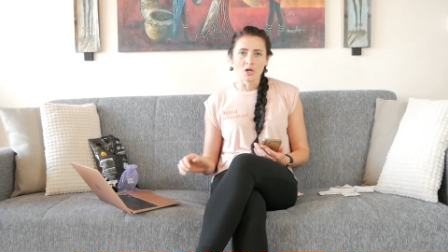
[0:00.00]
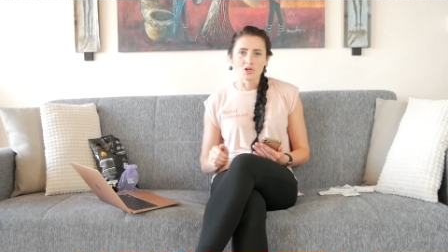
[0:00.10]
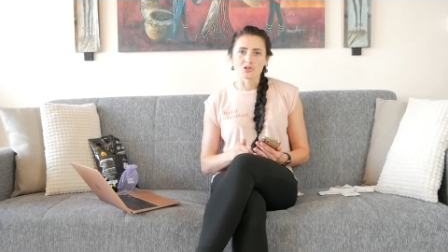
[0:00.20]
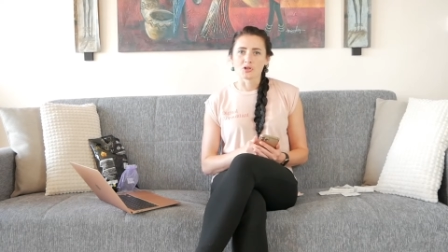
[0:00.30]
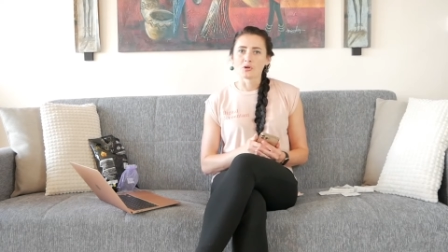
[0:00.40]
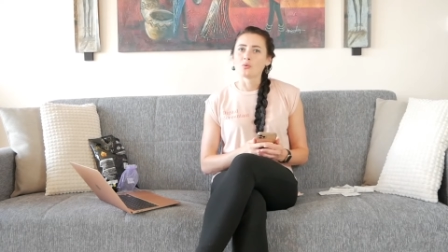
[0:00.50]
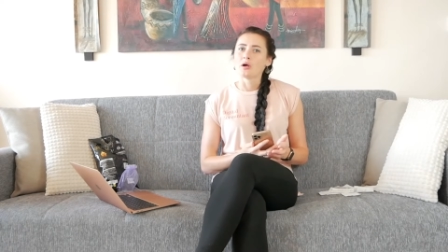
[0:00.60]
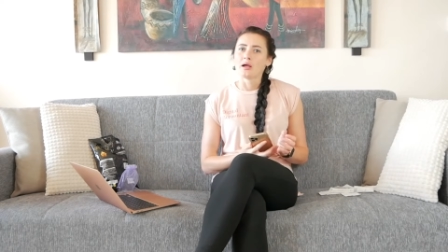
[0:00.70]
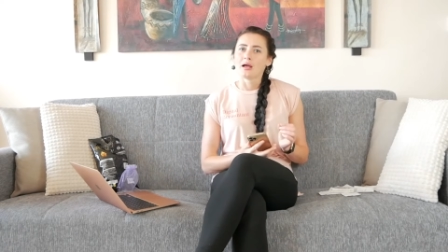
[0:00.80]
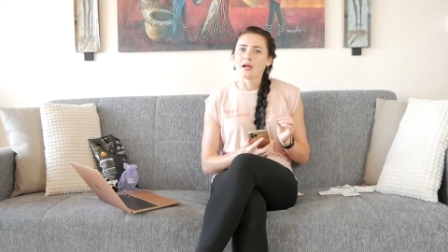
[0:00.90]

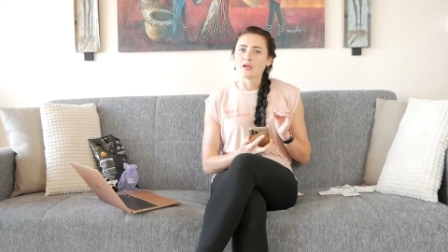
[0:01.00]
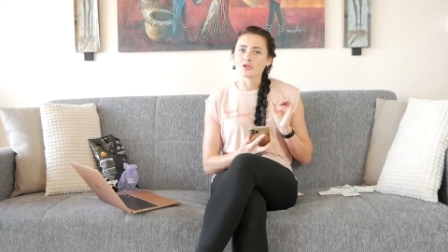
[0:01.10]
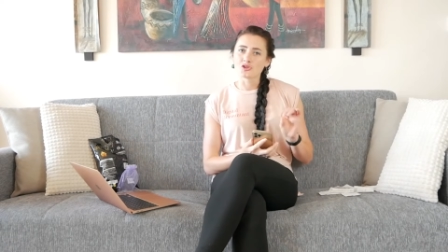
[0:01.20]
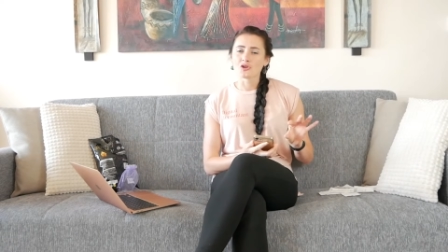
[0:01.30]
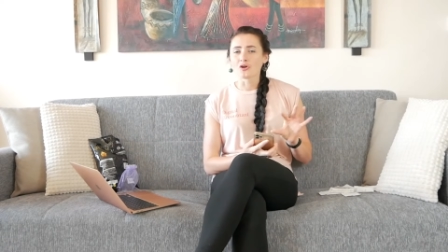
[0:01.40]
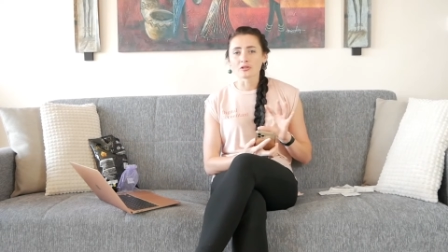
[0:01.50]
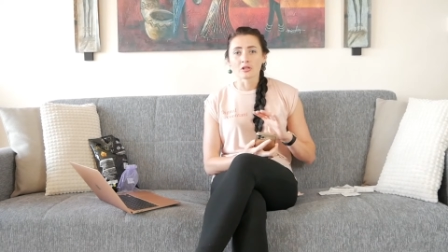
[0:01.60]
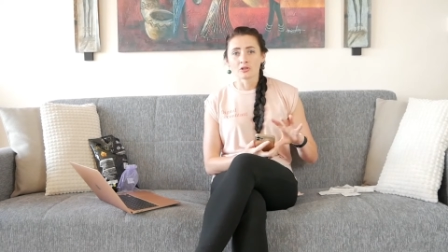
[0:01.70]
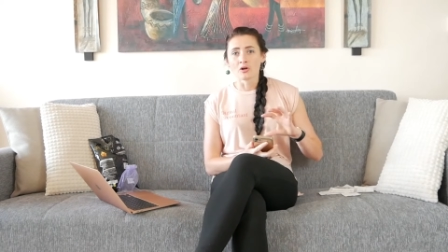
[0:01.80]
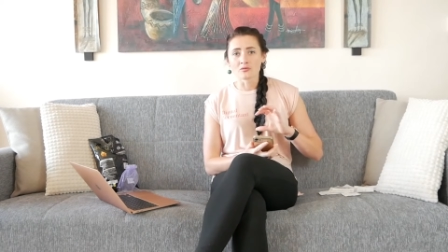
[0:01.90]
So in
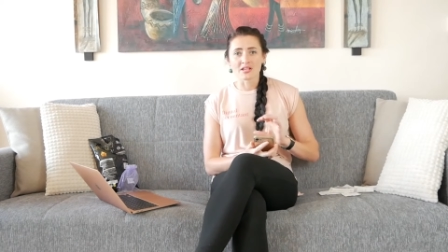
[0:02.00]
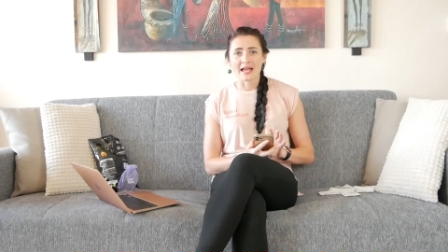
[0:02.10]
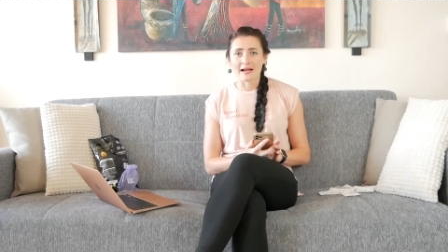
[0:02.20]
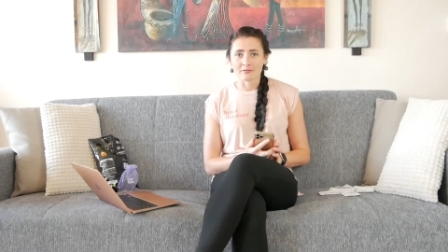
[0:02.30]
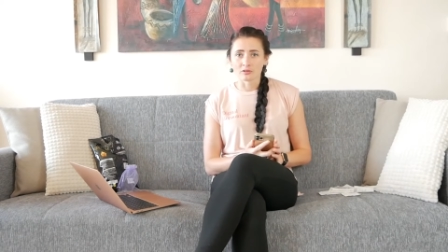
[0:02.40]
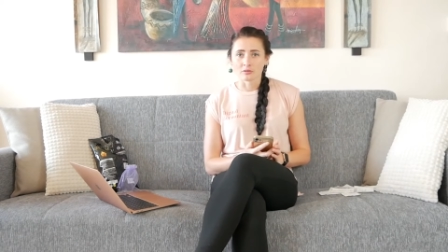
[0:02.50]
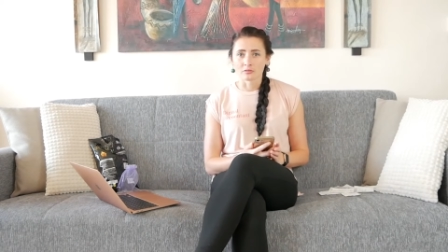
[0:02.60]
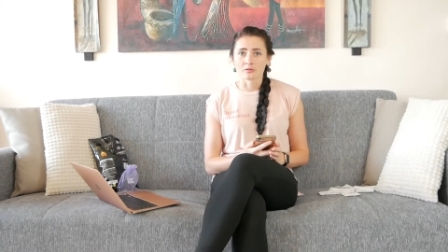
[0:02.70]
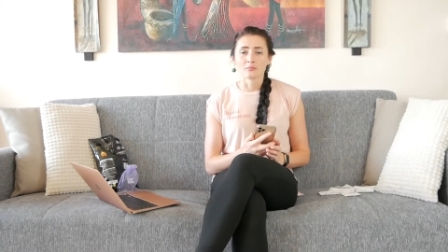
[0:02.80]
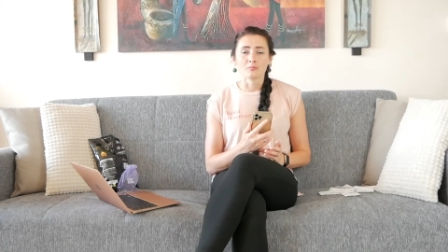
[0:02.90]
short, no, they haven't
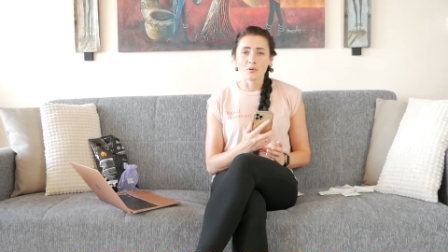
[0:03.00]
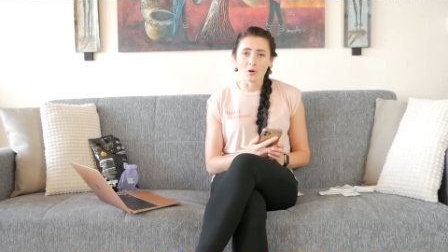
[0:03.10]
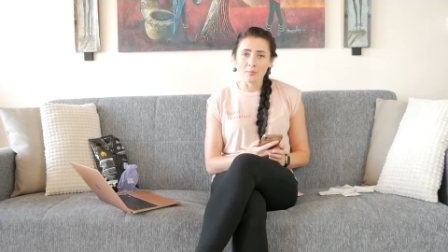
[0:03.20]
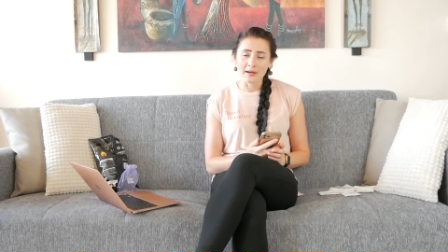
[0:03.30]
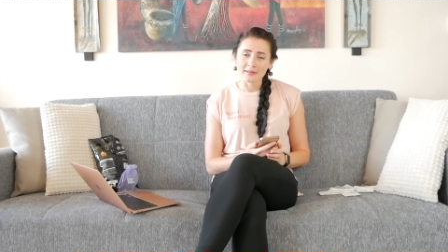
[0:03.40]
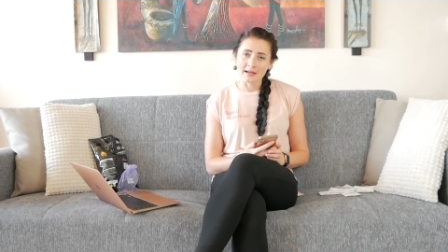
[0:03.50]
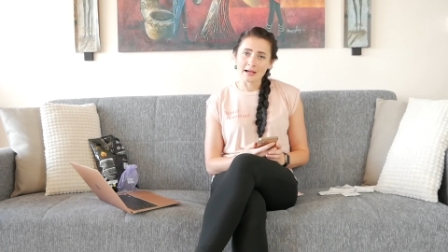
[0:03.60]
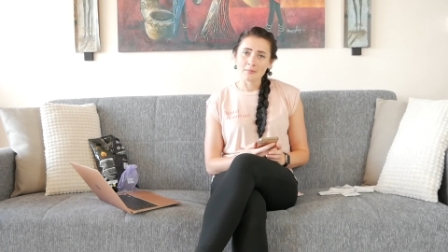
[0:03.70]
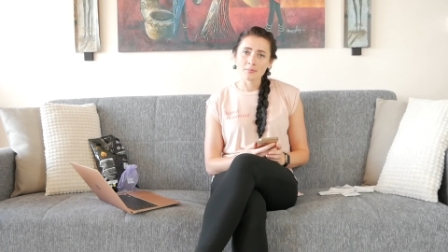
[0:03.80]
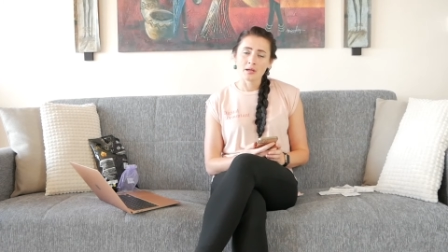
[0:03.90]
got mobile
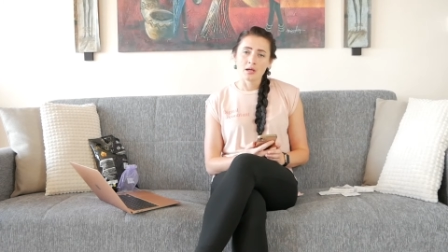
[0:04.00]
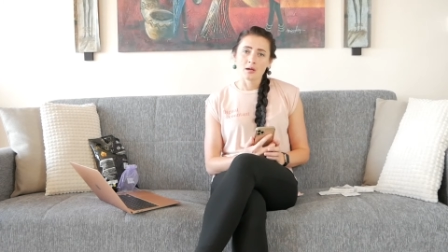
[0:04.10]
app.